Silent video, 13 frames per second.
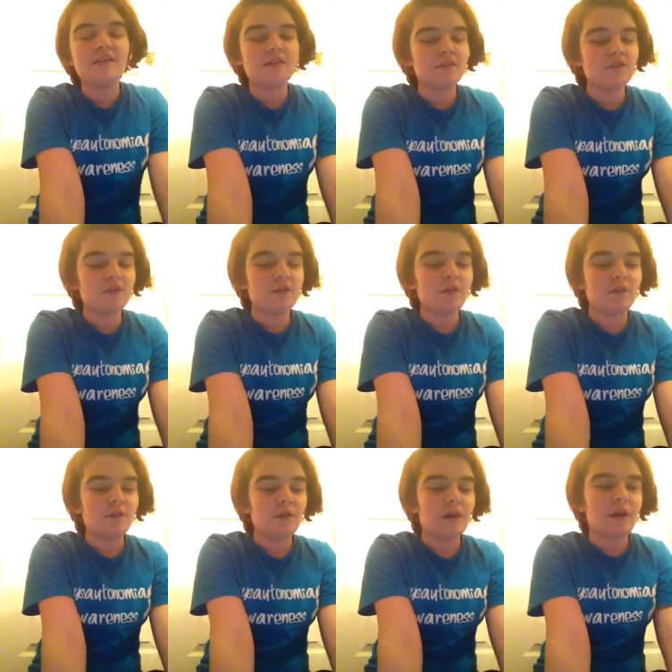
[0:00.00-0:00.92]

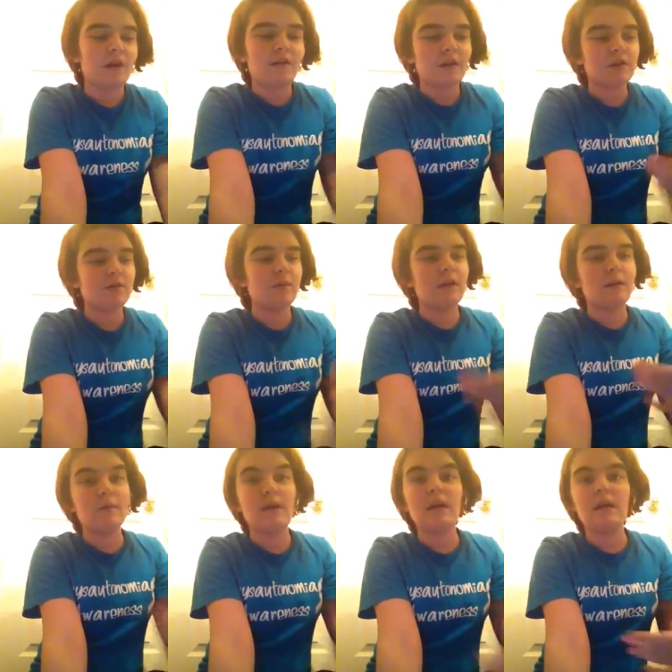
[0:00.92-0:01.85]
so, and I've also been
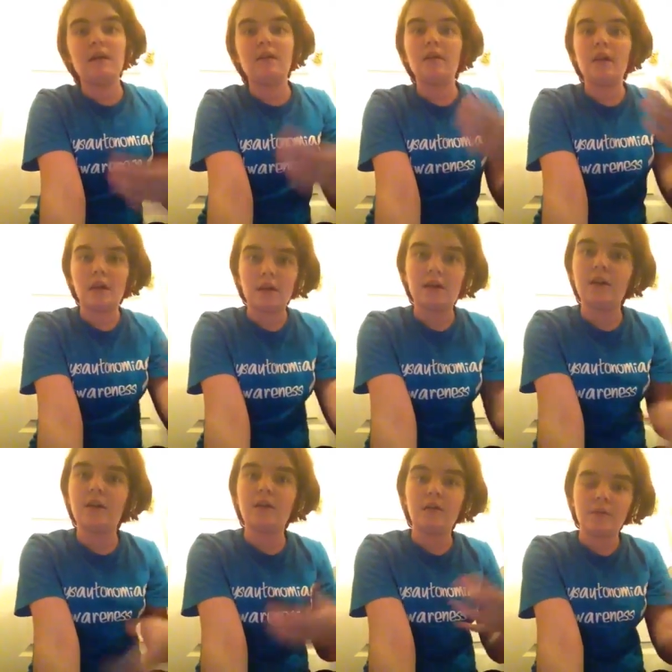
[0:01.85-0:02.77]
admitted, uh,
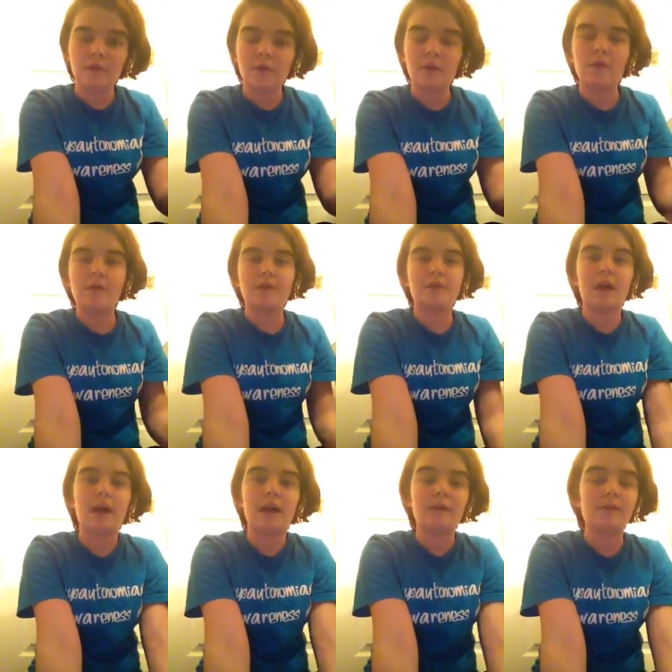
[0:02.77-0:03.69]
you know, a few other
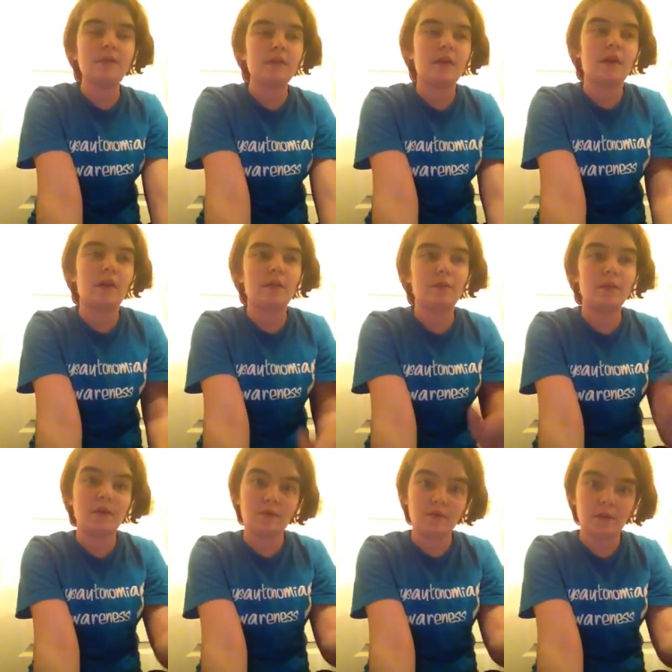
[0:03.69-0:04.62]
times uh,
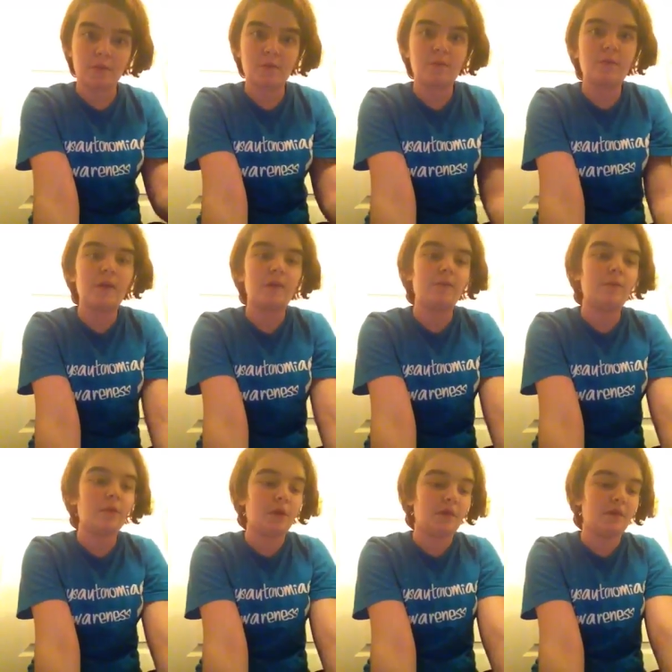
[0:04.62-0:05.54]
for in
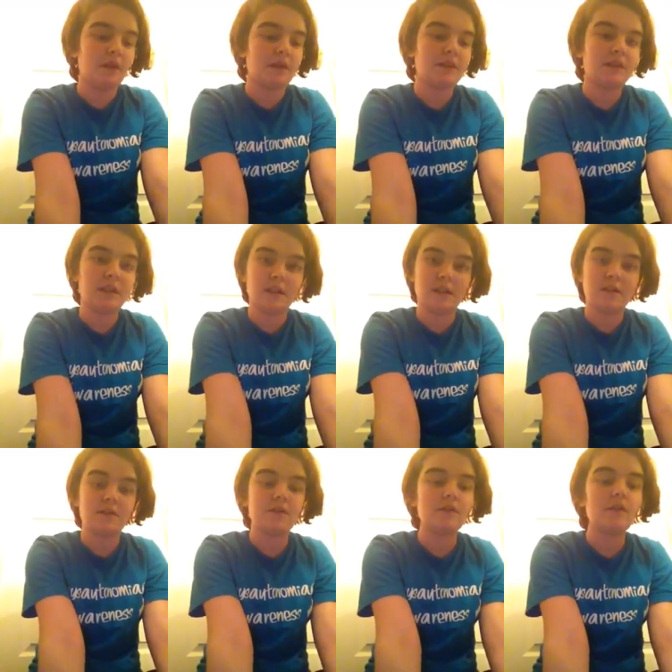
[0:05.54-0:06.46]
previous
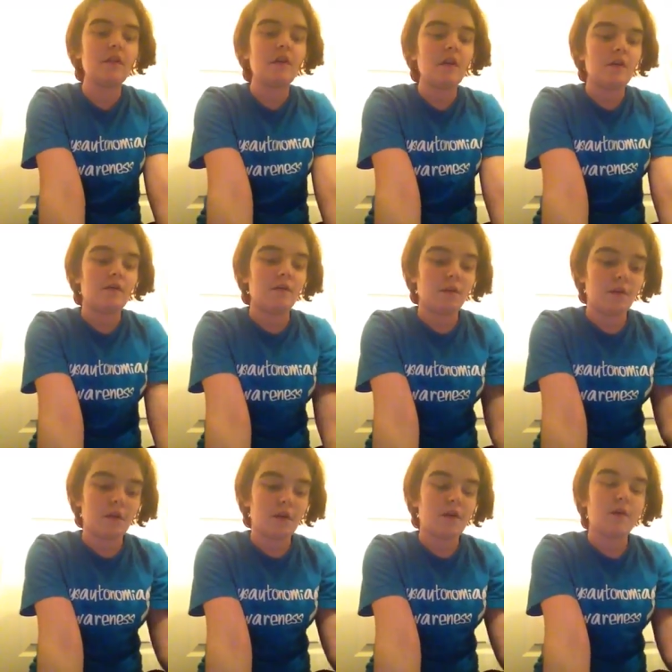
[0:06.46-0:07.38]
years
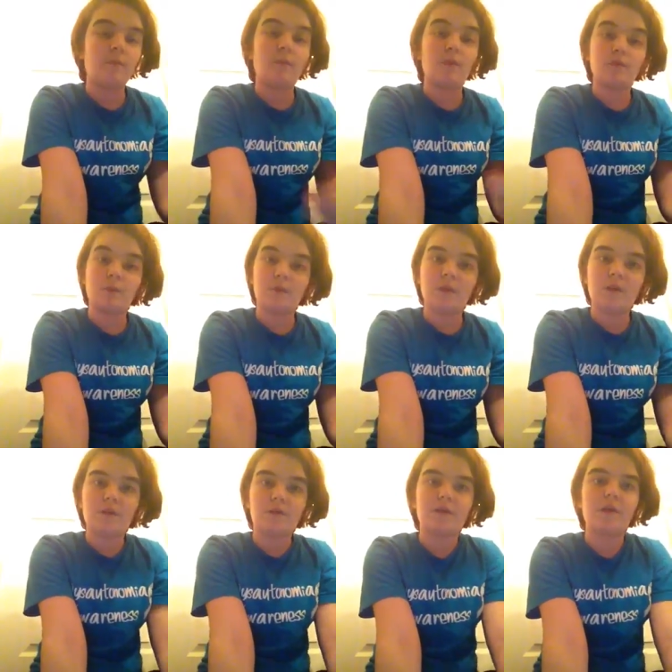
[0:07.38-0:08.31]
for uh, multiple
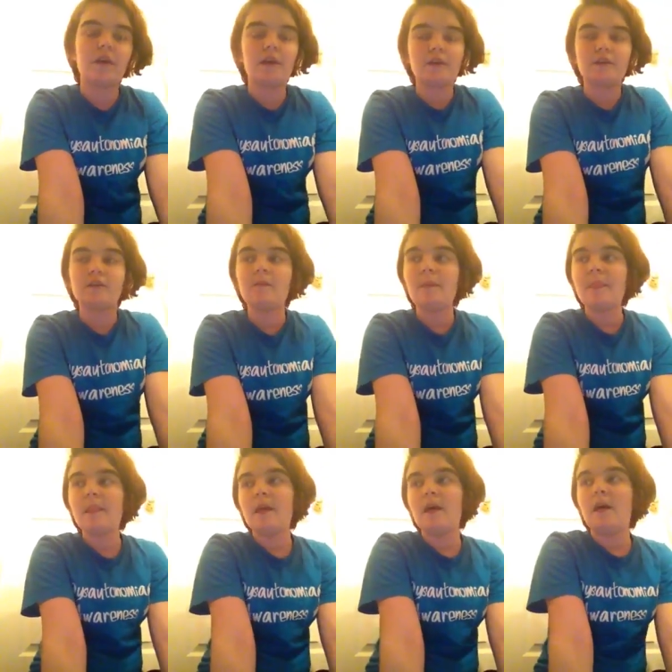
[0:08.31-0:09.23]
other things.
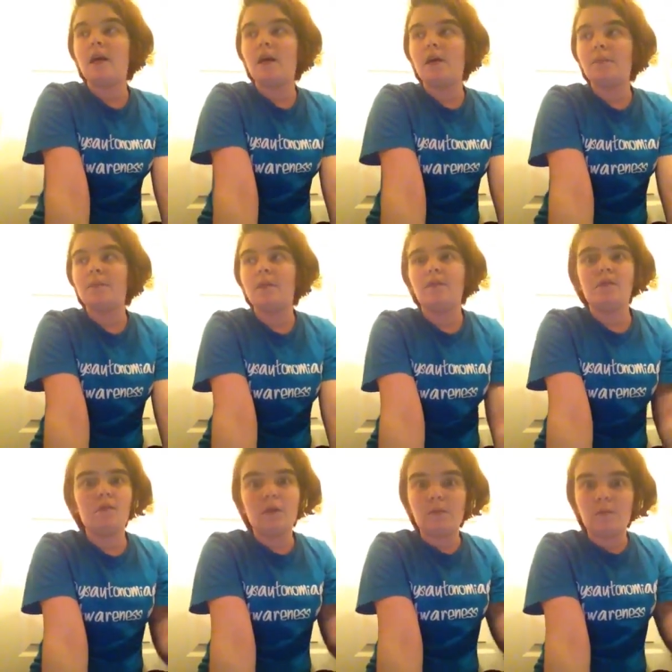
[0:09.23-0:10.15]
Um, if
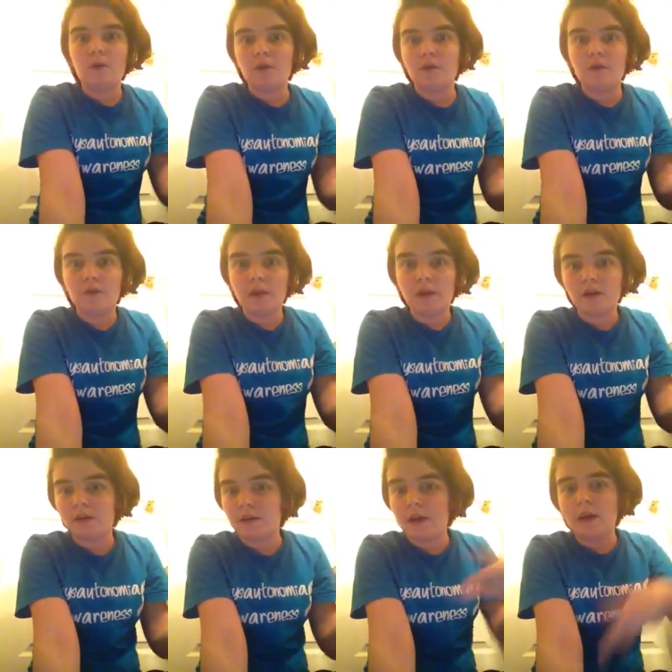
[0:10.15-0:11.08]
you want more of a
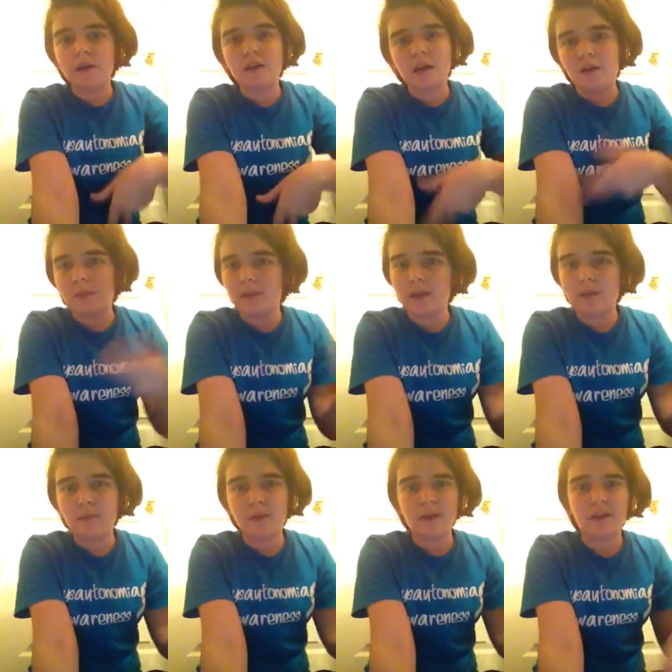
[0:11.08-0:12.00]
video on that, comment
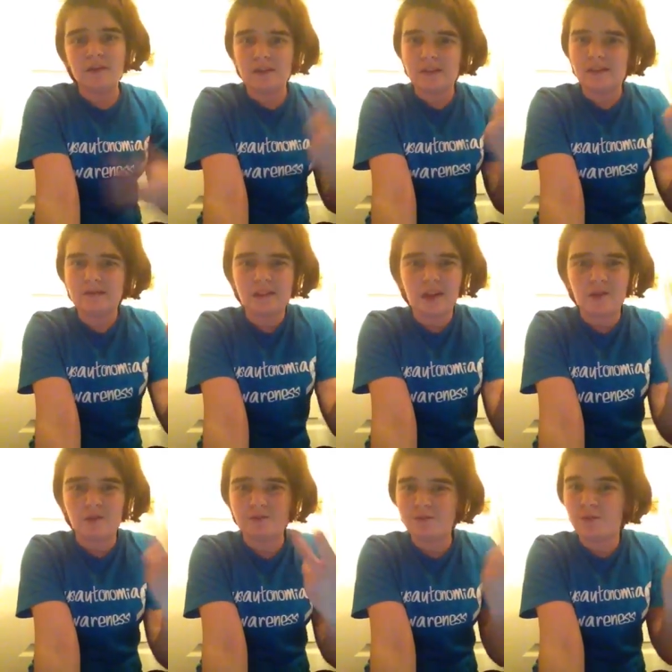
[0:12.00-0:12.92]
down below and
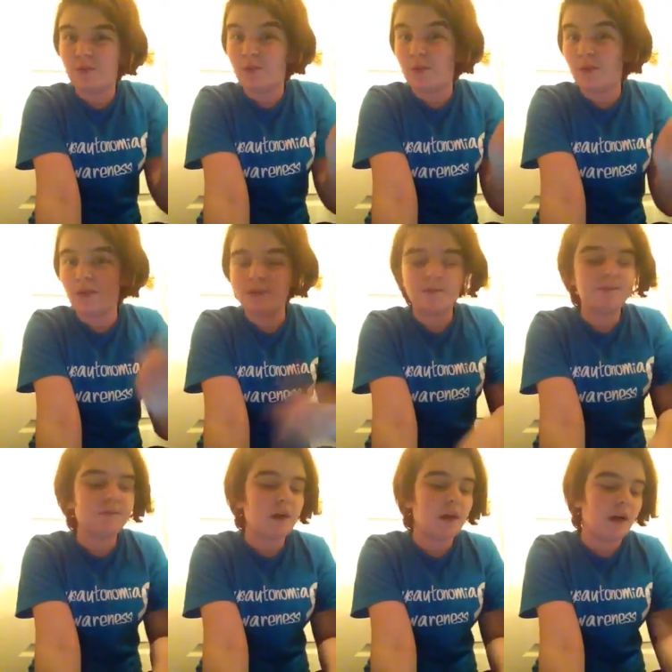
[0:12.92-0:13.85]
I'll do one.
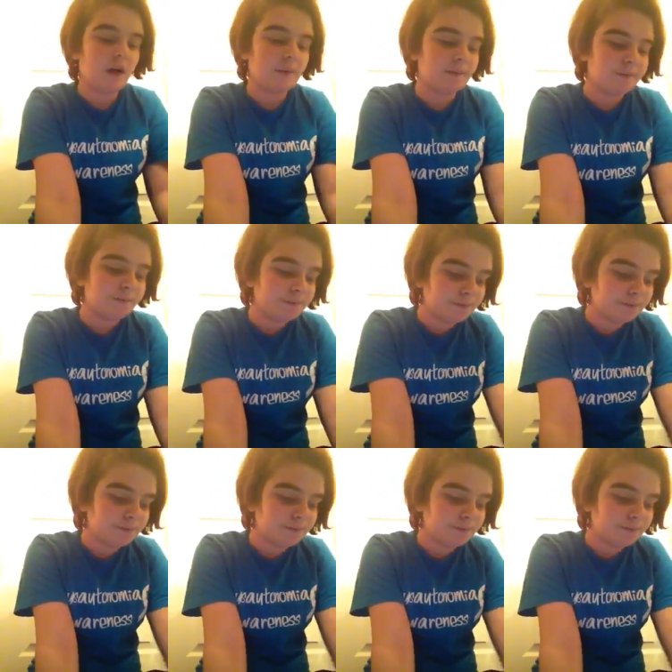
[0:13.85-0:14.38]
Um,